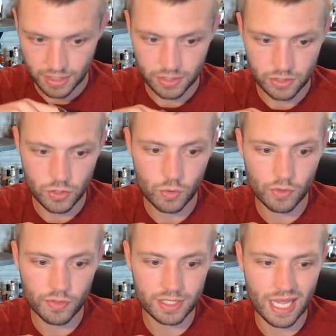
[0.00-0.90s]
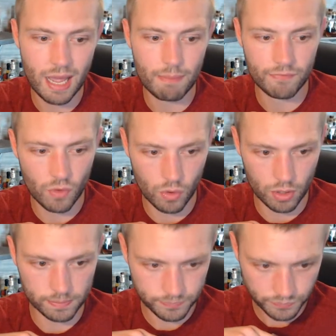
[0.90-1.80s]
Tour the top
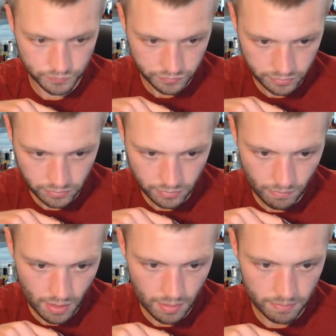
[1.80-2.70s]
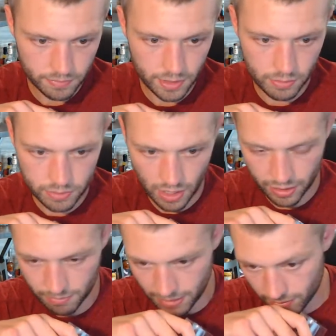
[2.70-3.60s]
four. You talking
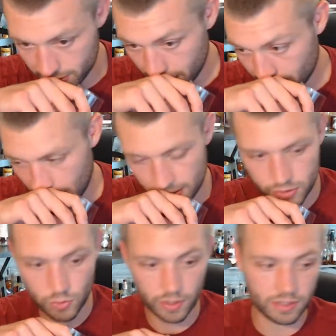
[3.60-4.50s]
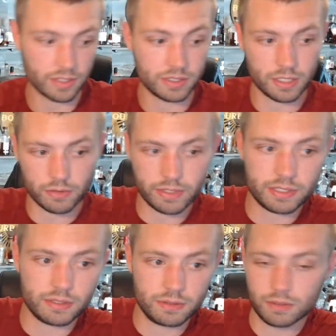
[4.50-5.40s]
about touring the
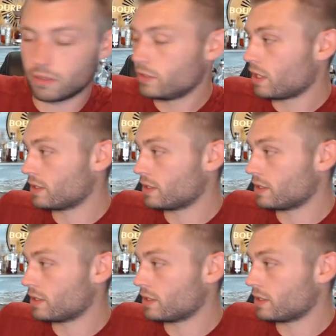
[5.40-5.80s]
distilleries? Or are you talking to